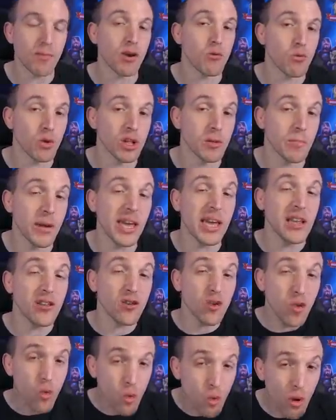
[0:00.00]
It will be
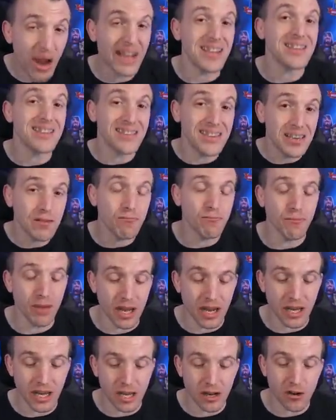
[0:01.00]
20
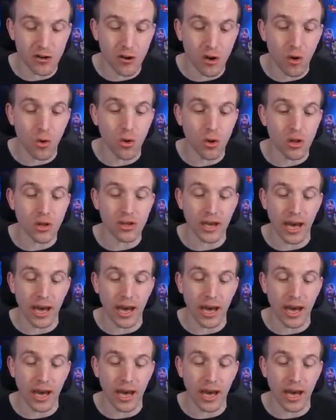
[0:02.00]
million gold